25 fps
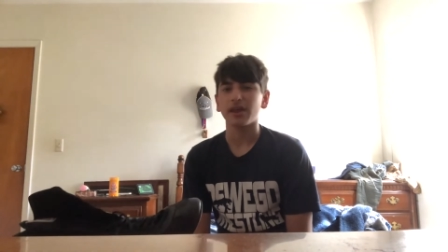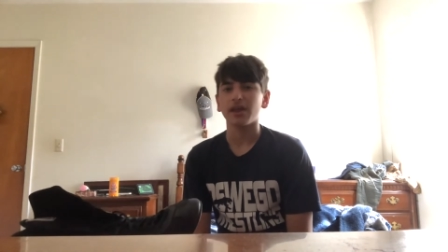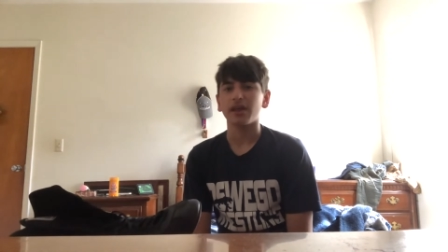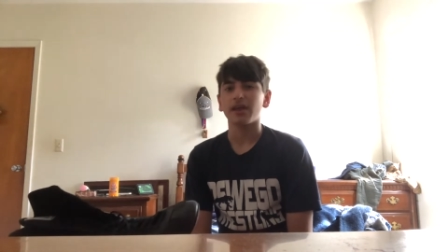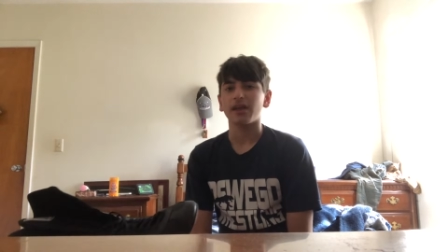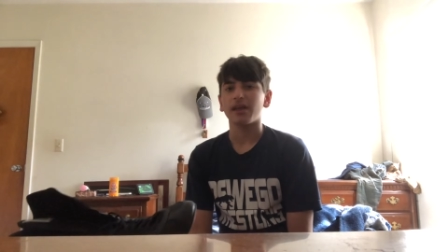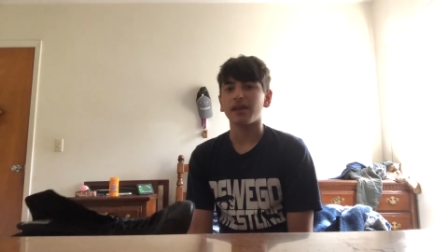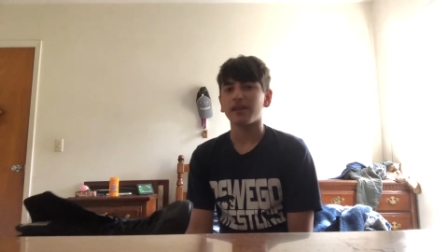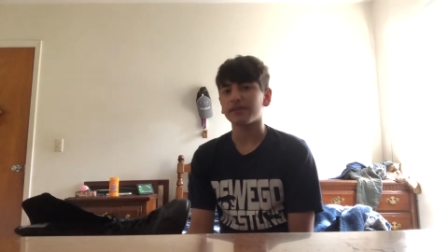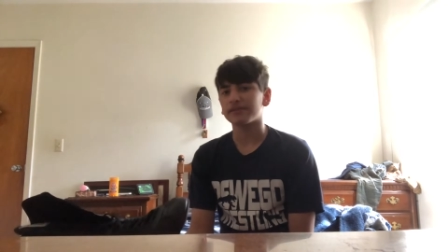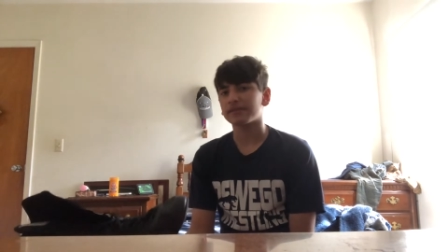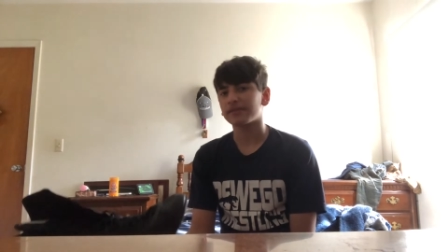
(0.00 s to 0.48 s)

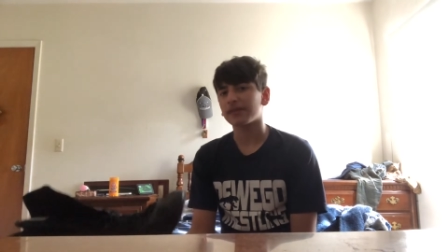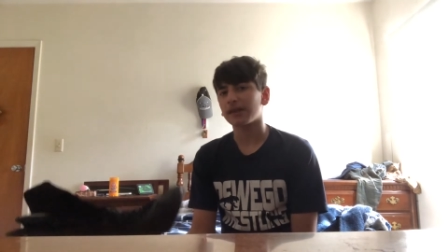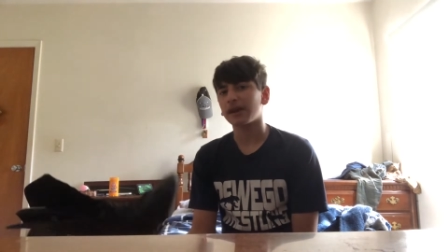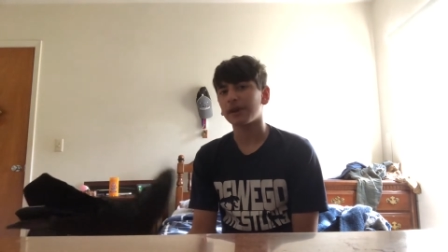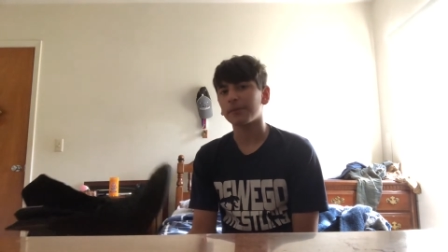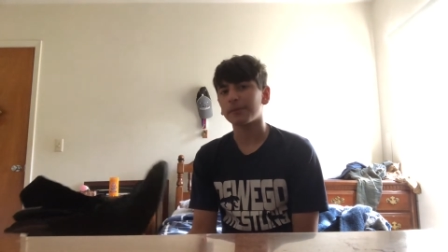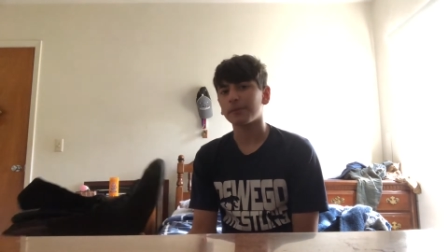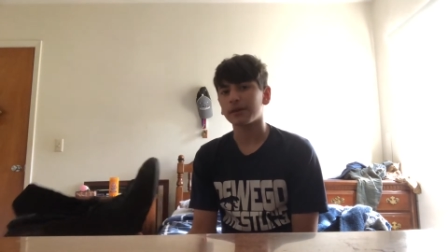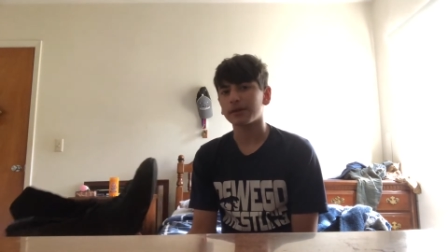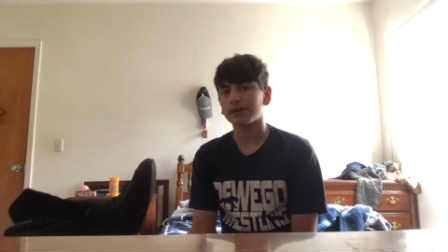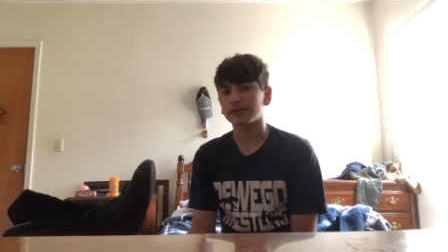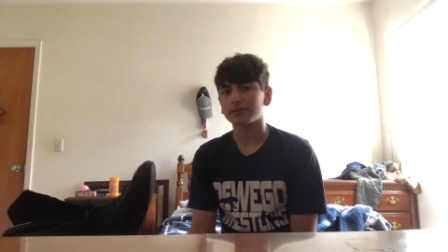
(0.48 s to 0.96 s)
Inside,
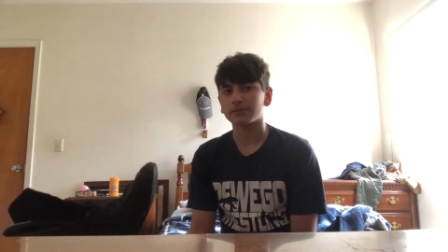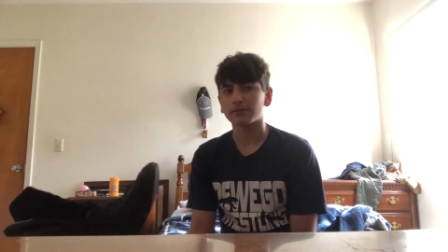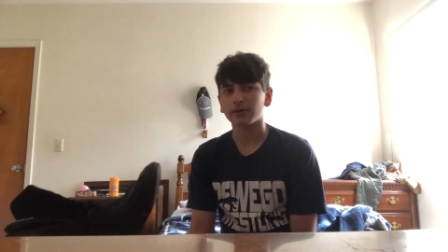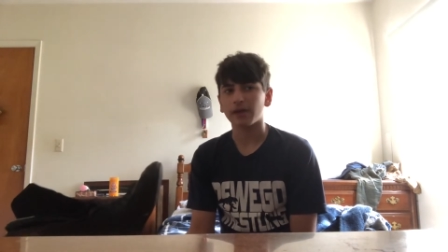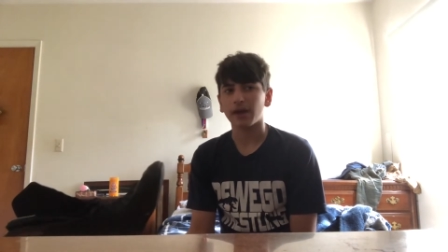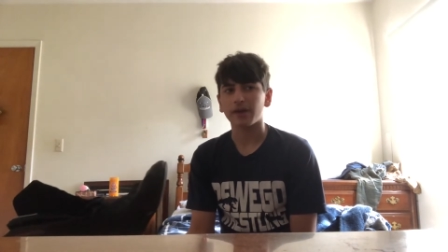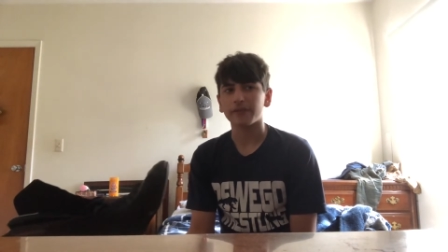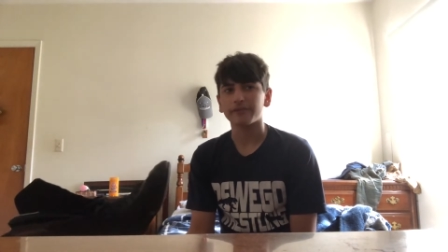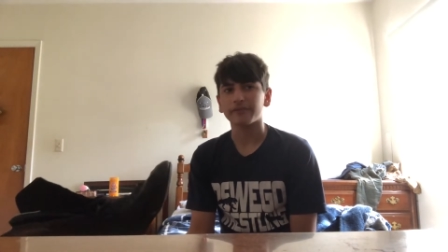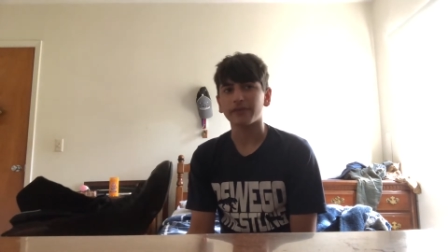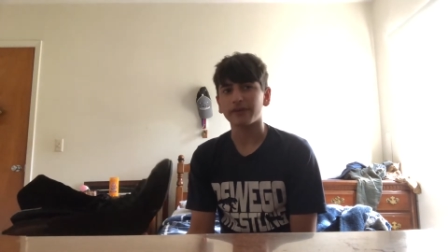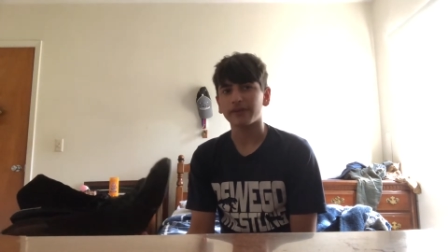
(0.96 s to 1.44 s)
I
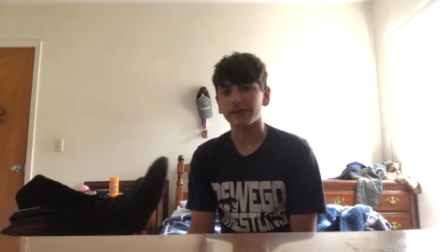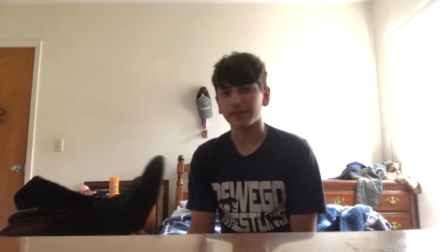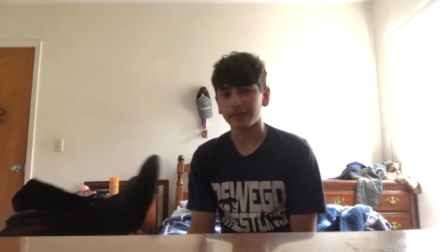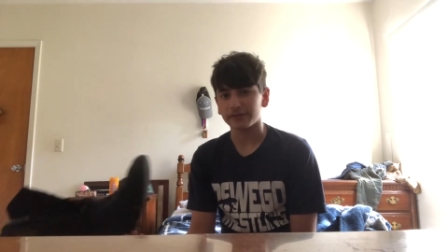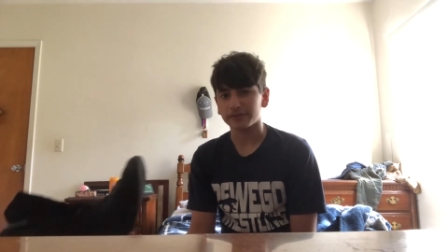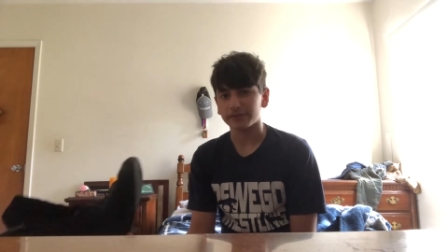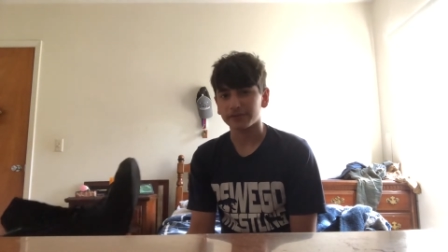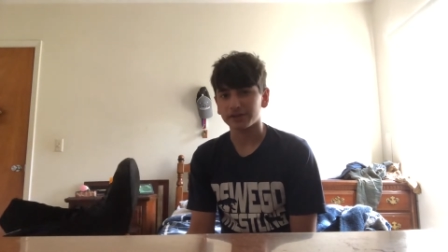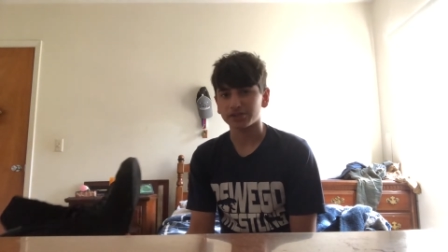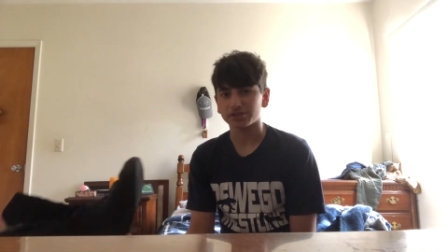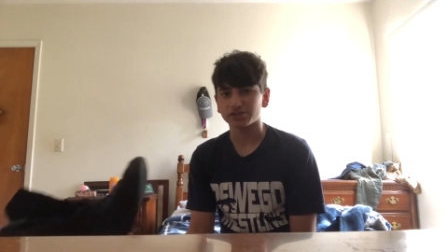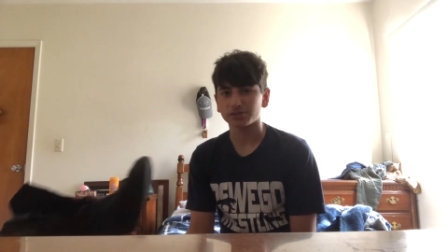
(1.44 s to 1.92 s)
fight like
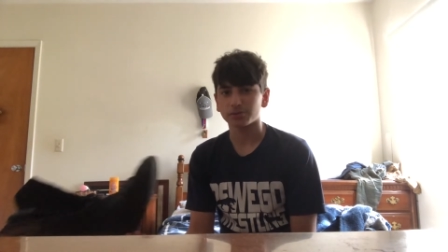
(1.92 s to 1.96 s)
Frazier,